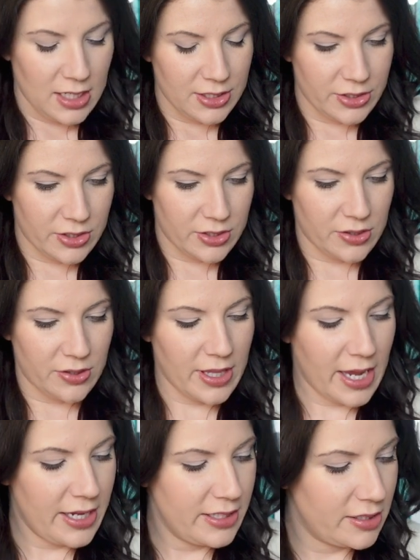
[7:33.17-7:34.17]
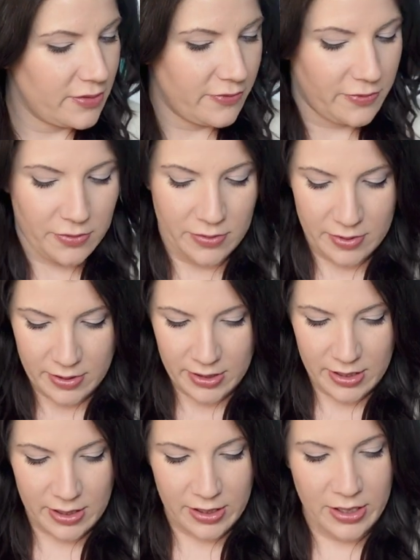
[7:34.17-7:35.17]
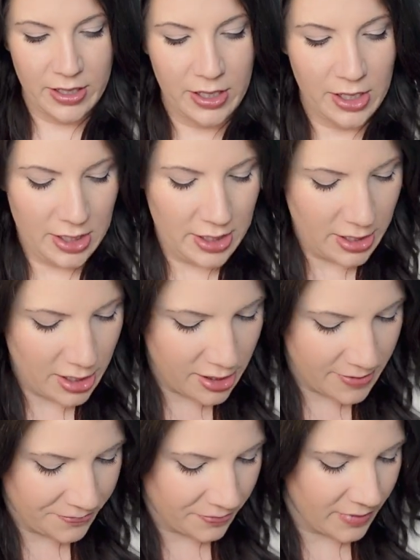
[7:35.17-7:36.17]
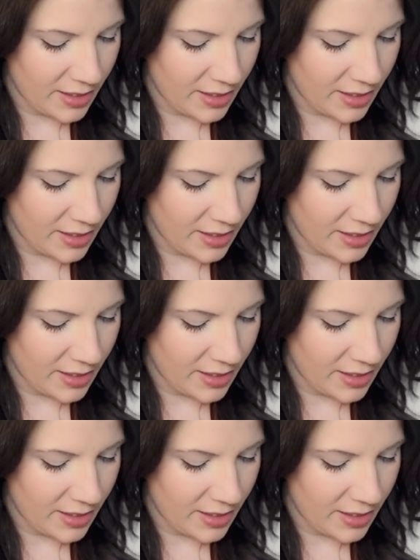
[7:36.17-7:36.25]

So that is for her.